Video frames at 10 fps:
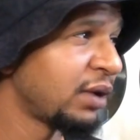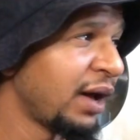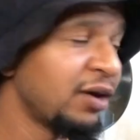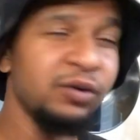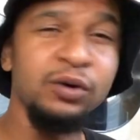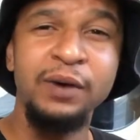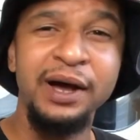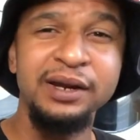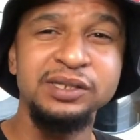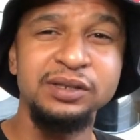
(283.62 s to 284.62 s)
I don't know
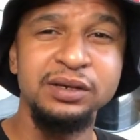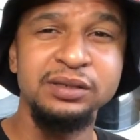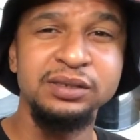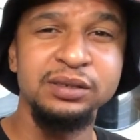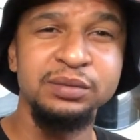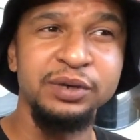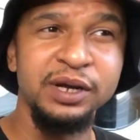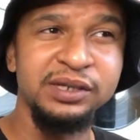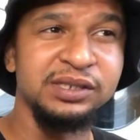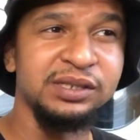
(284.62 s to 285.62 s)
why they started to
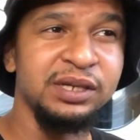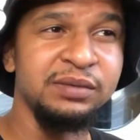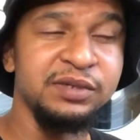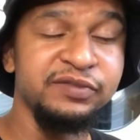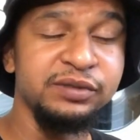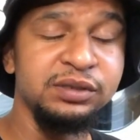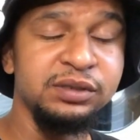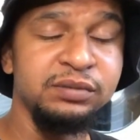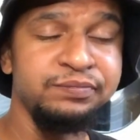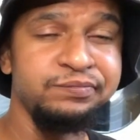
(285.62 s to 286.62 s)
pronounce his name
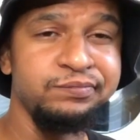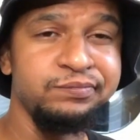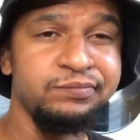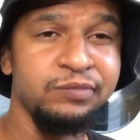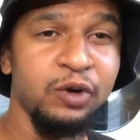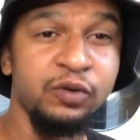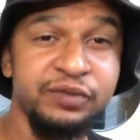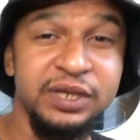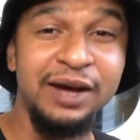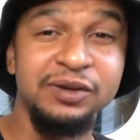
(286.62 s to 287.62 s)
differently.
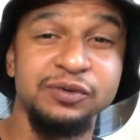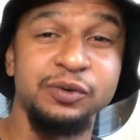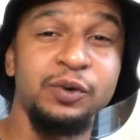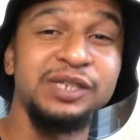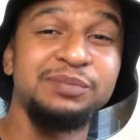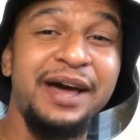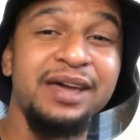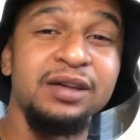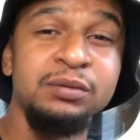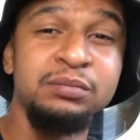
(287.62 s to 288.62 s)
Hopefully that was a request by
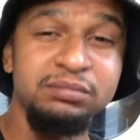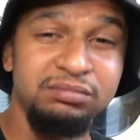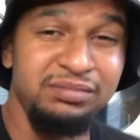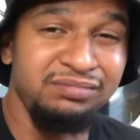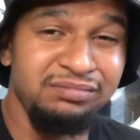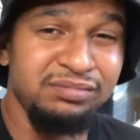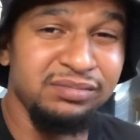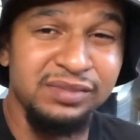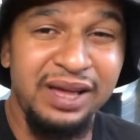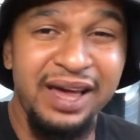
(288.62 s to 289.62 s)
him,
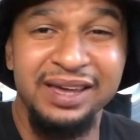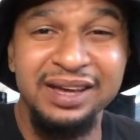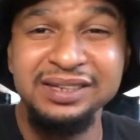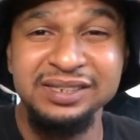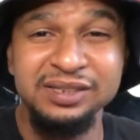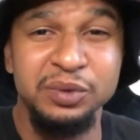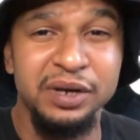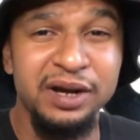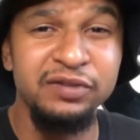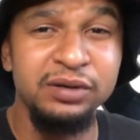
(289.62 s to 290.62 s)
I guess,
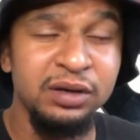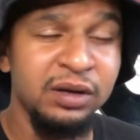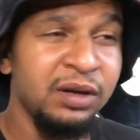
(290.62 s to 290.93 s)
whatever.